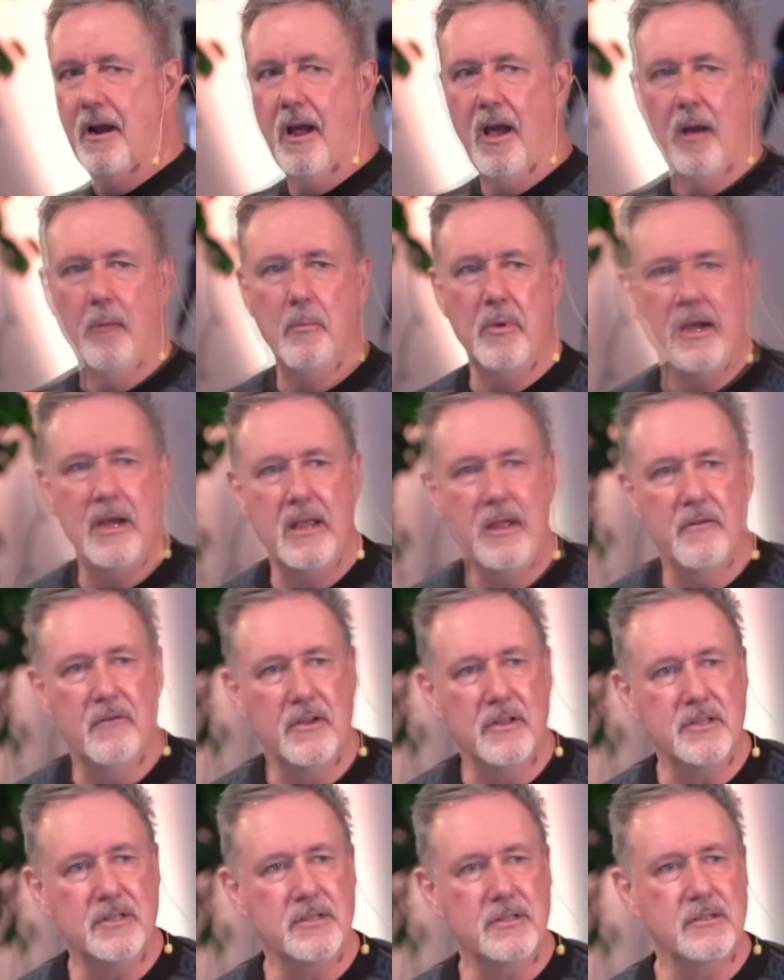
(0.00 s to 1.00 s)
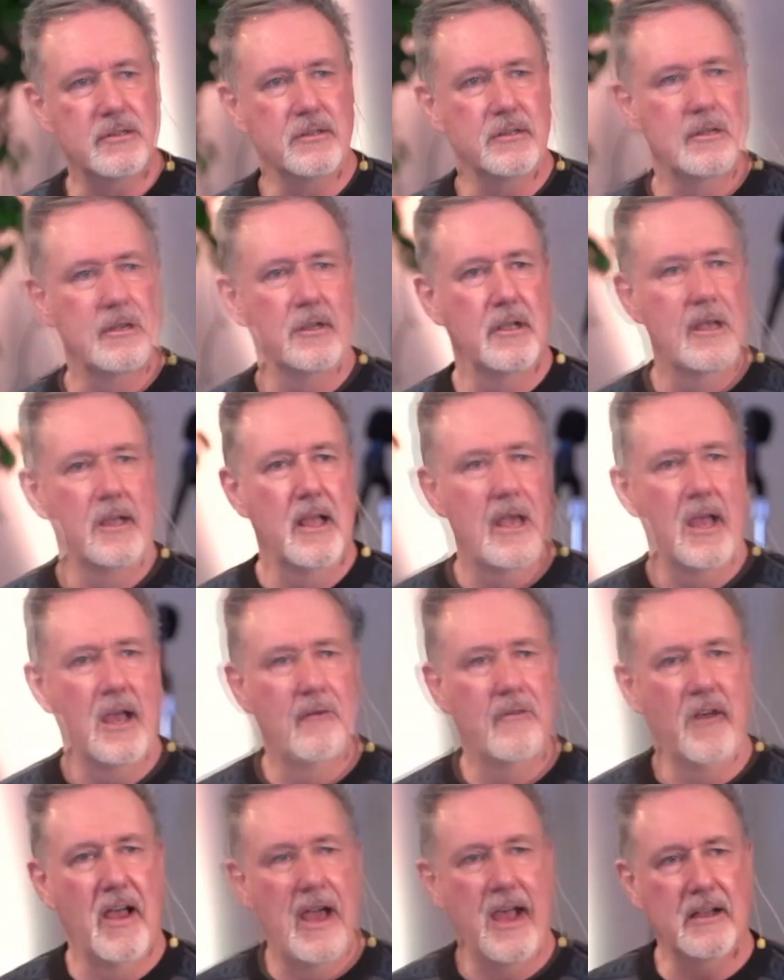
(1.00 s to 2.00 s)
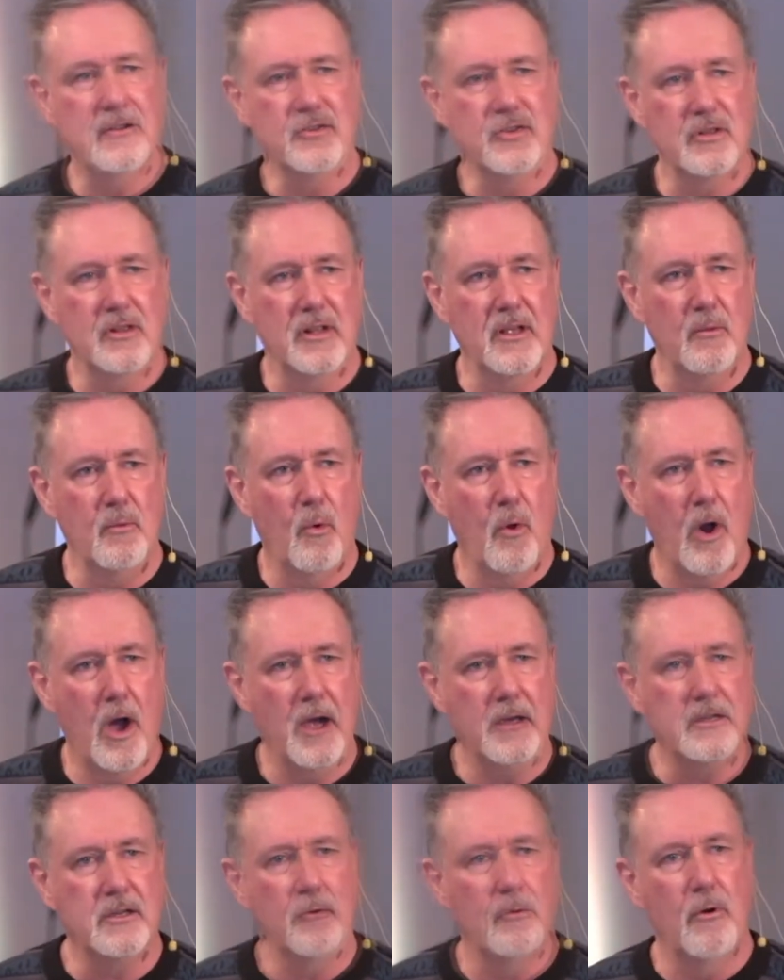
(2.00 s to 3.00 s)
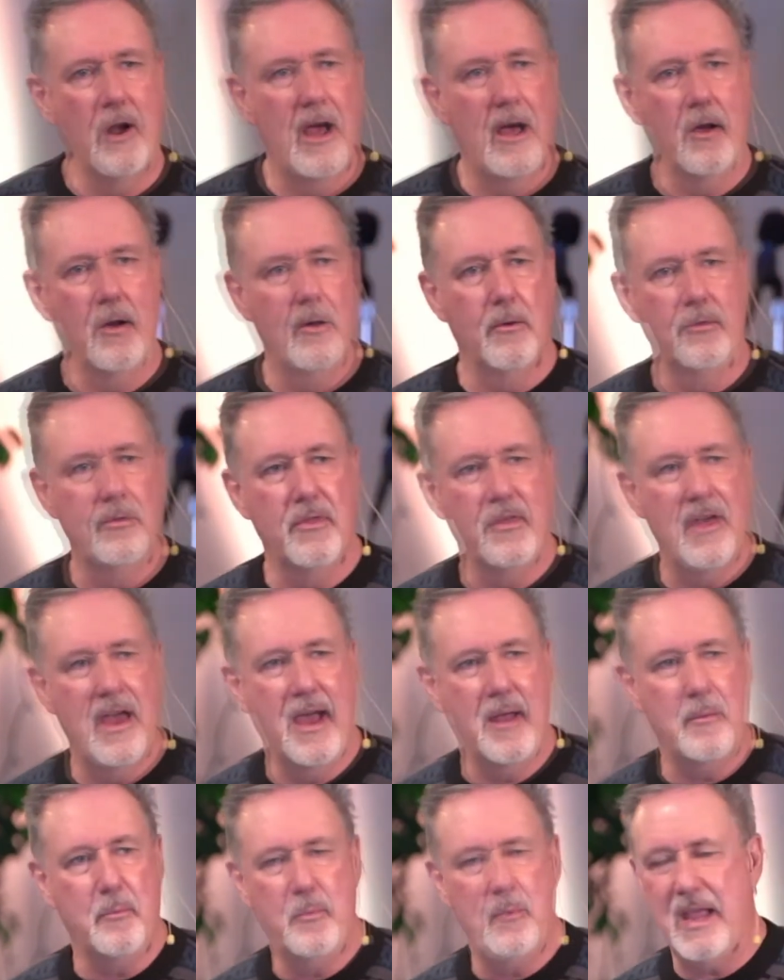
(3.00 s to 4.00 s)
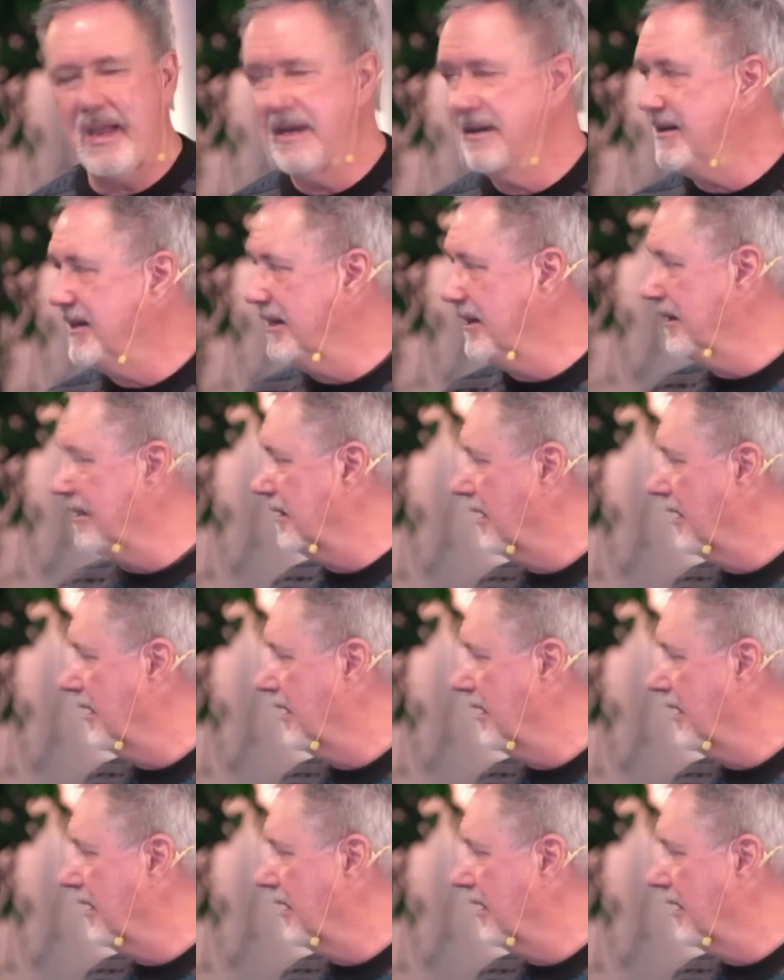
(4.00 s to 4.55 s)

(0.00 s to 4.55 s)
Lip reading: many of us have actually walked around that painting a